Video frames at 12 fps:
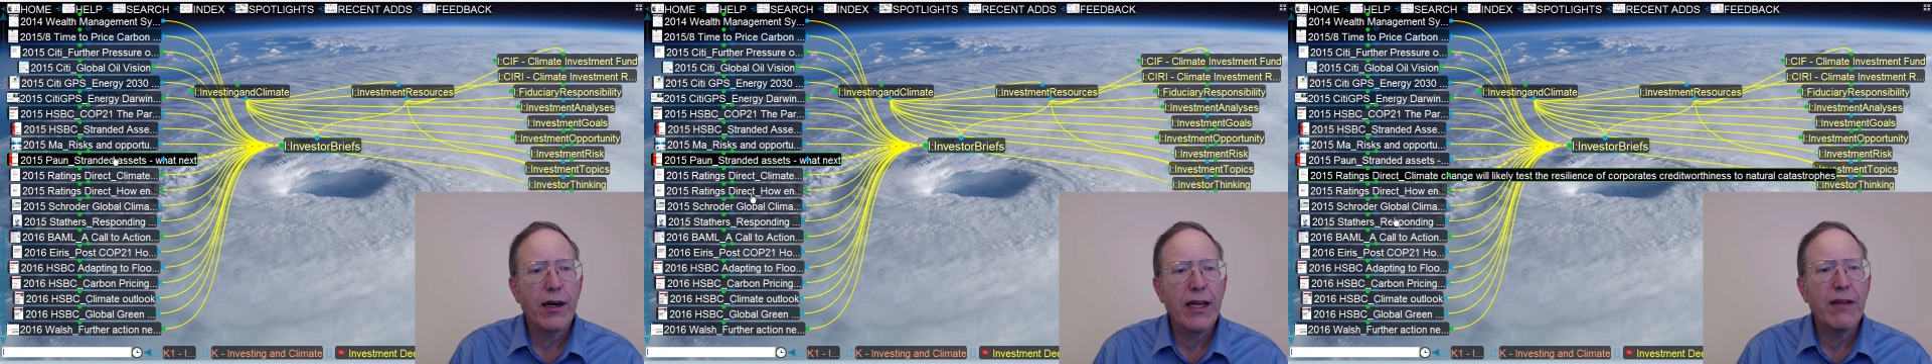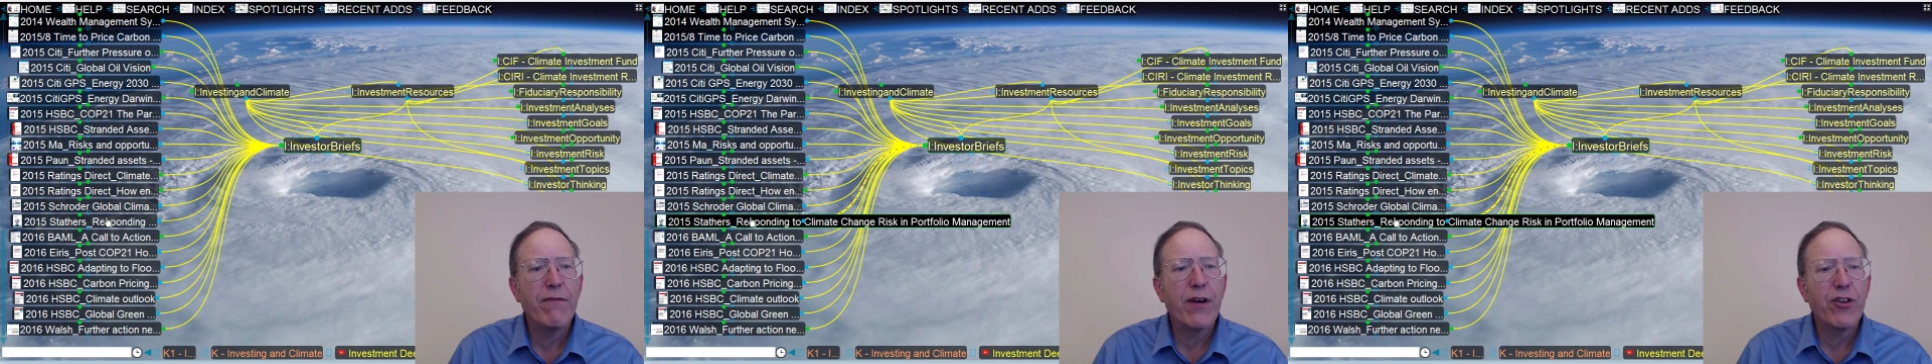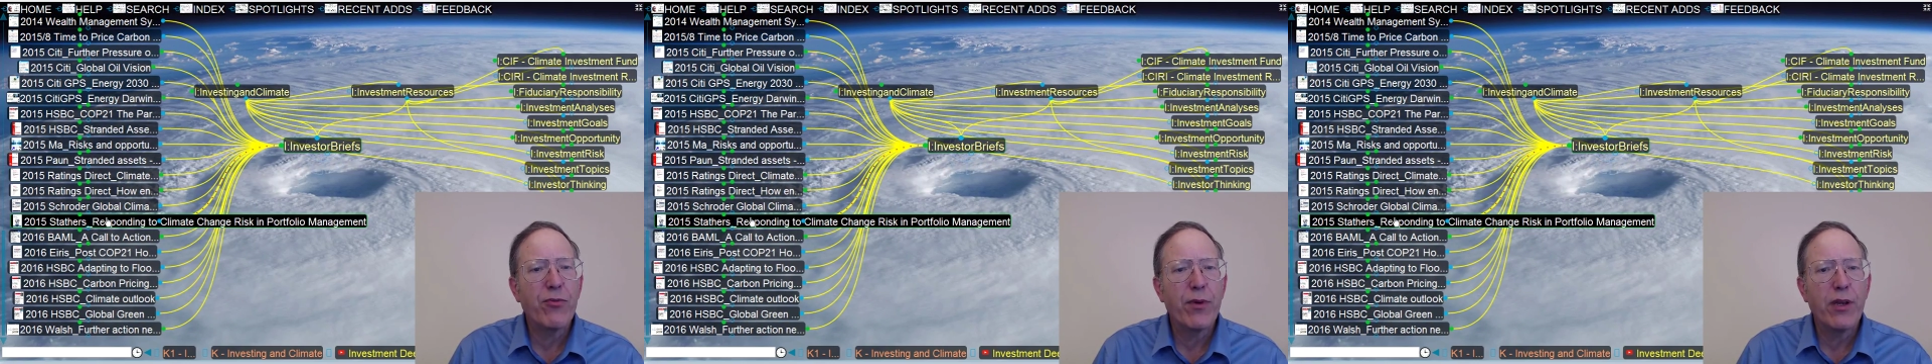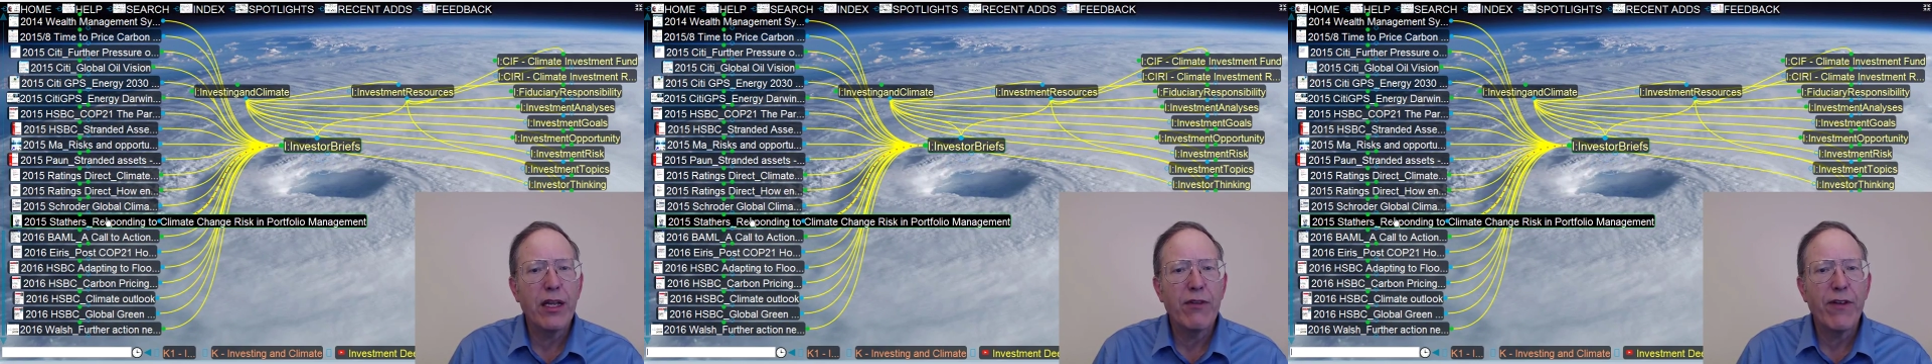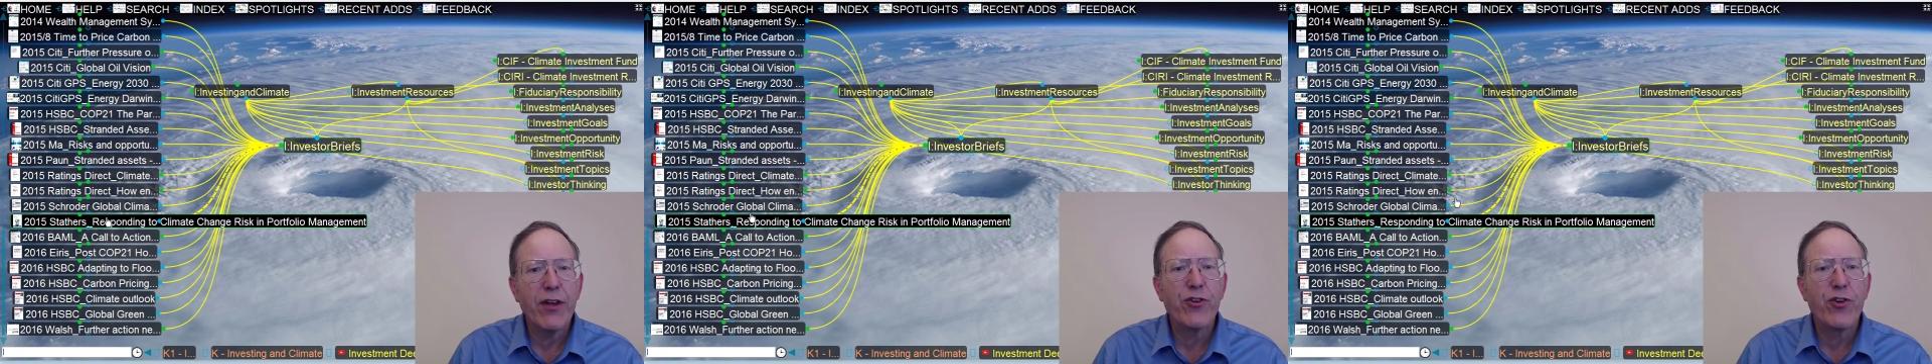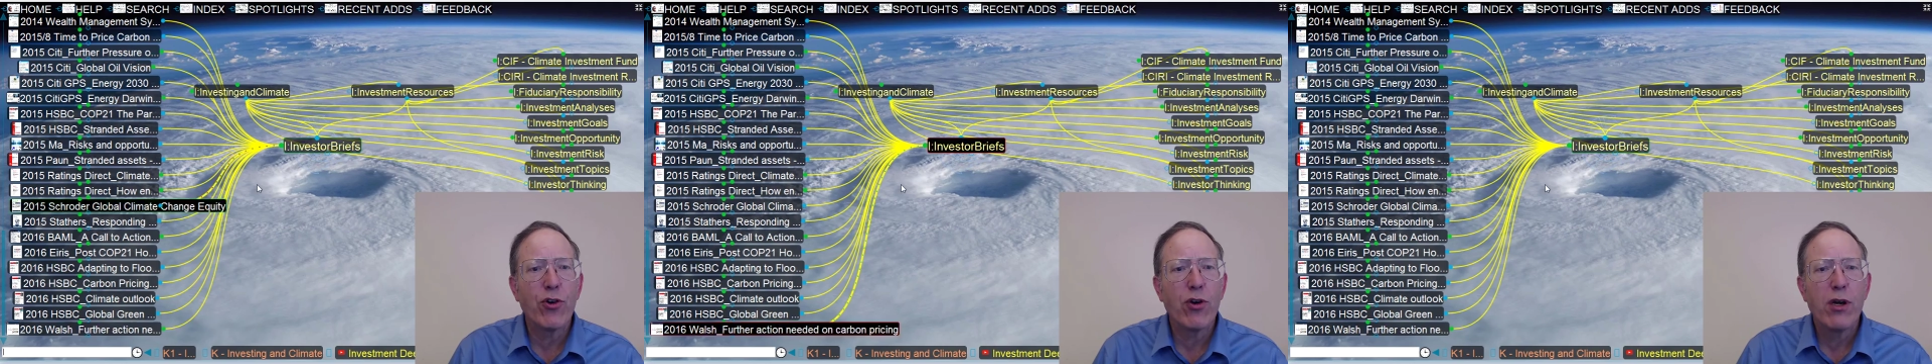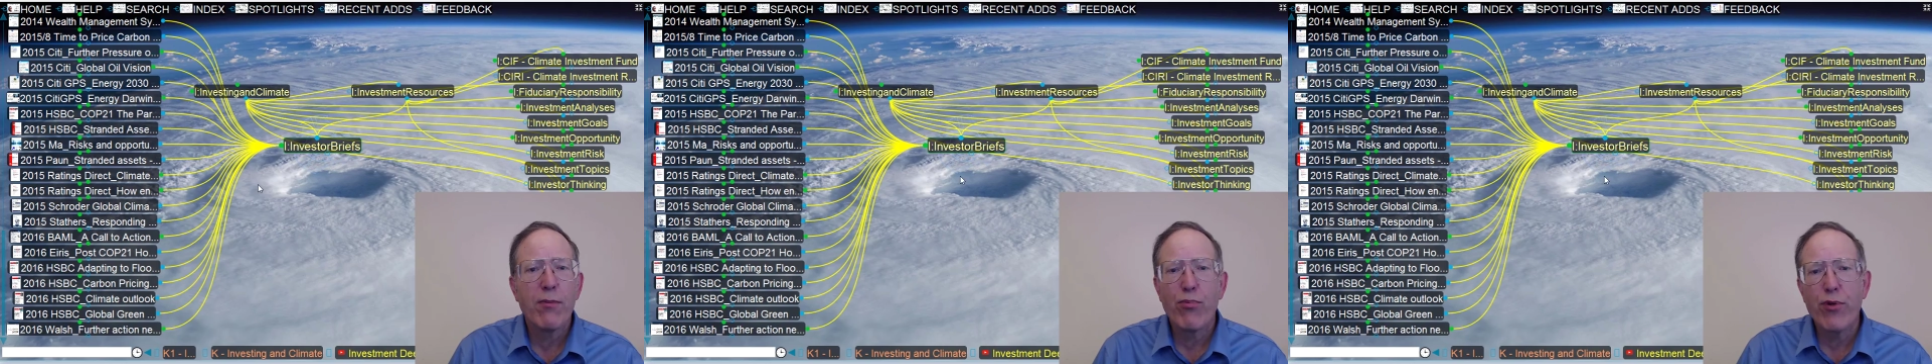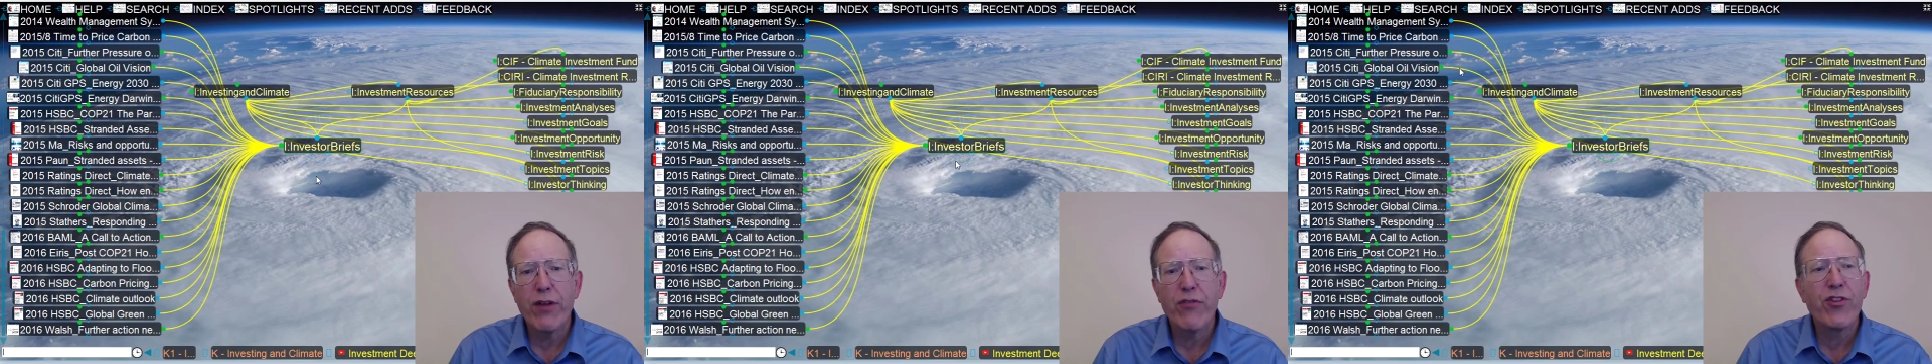investor
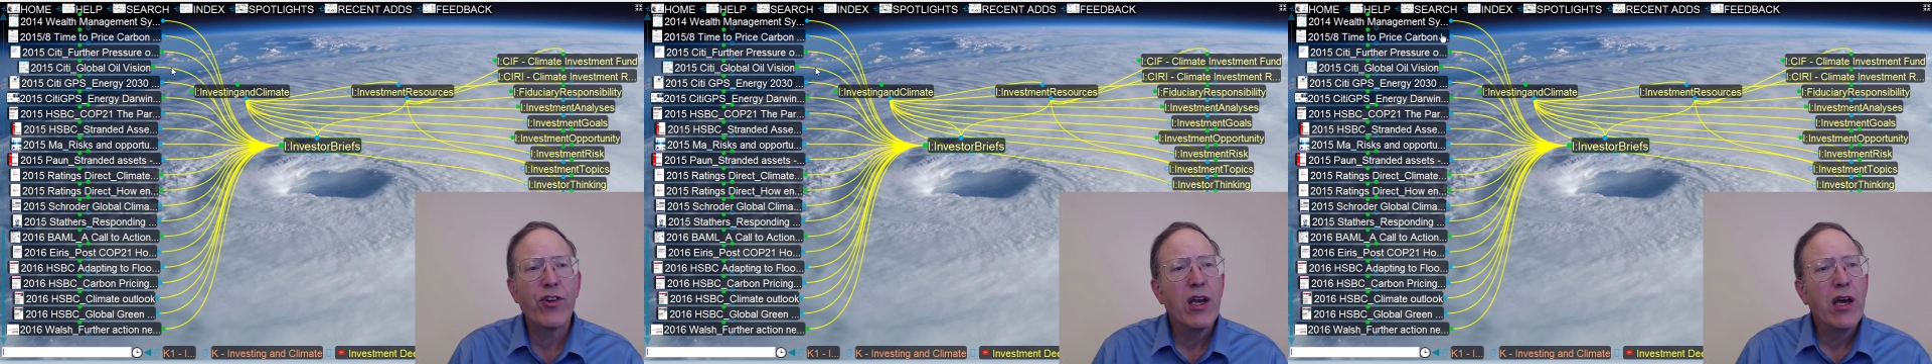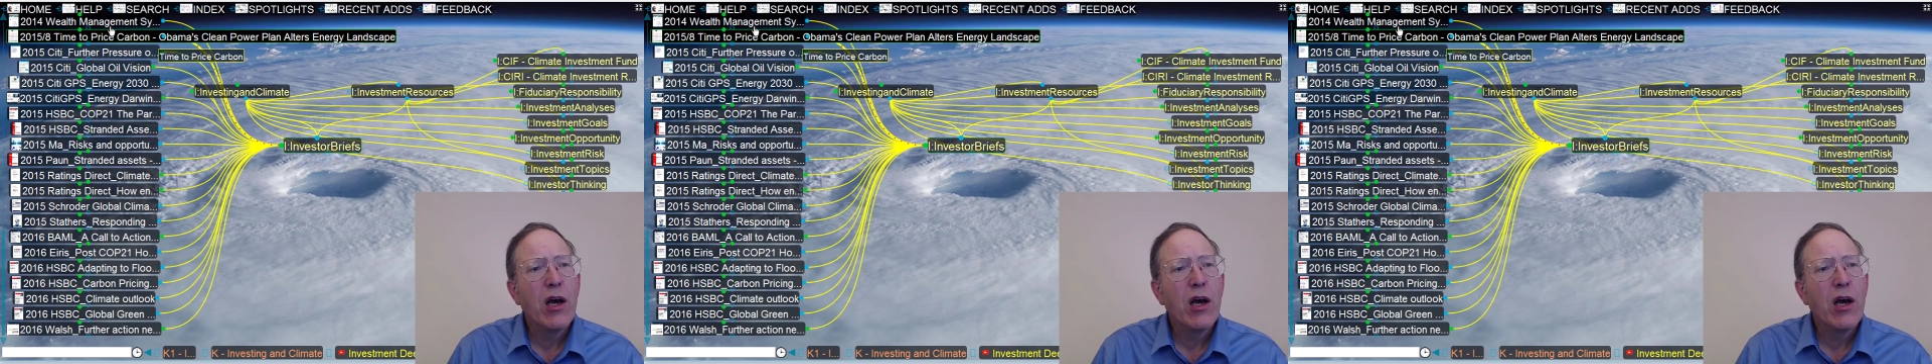briefs.